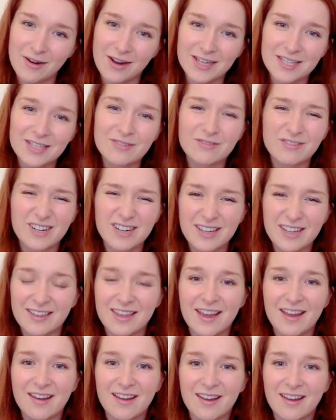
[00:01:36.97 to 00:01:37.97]
I didn't really
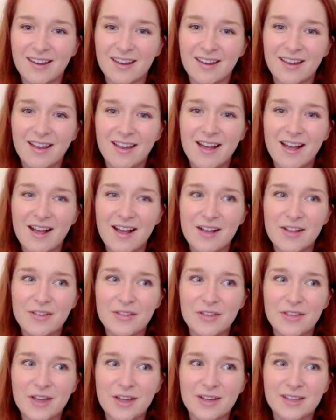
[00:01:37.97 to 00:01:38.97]
think
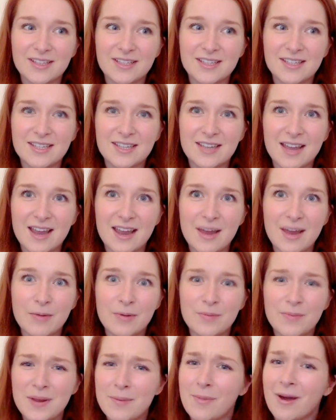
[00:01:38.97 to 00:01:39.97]
that it
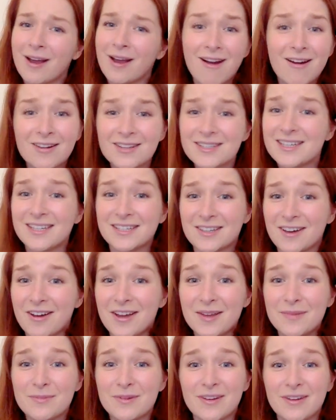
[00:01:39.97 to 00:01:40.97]
would be my casting
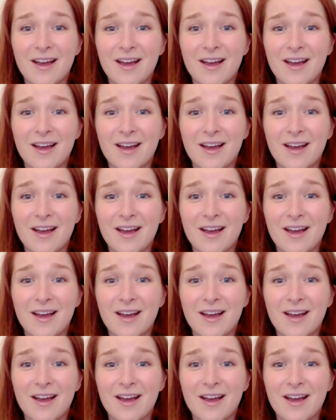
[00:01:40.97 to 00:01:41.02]
type.